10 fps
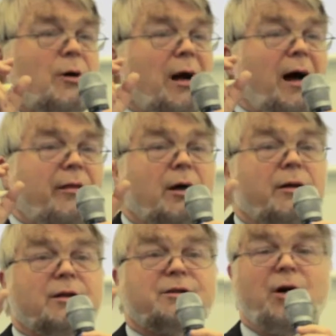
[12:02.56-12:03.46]
who are either
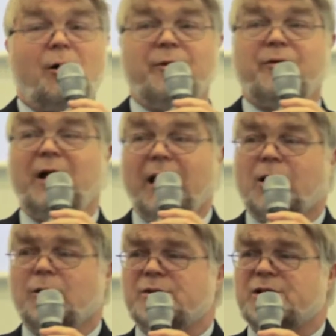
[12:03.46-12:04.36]
at the top of the
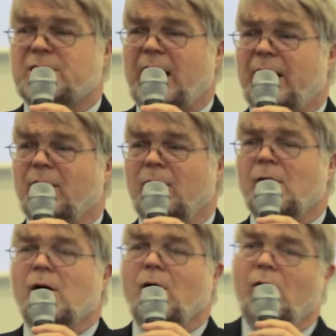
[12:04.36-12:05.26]
income scale
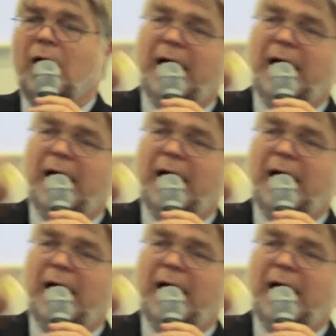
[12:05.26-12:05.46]
or